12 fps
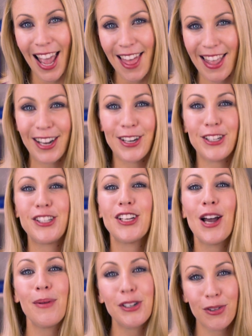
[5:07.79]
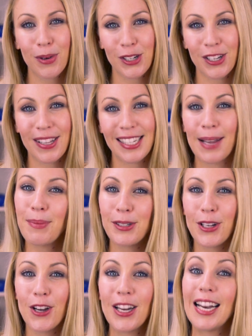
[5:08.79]
Thank you so much for watching this
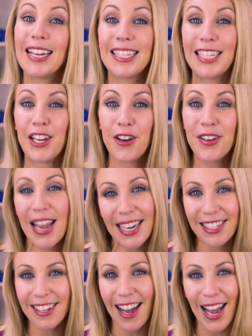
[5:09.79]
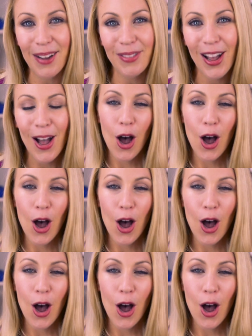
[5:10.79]
episode, and I'll see you next time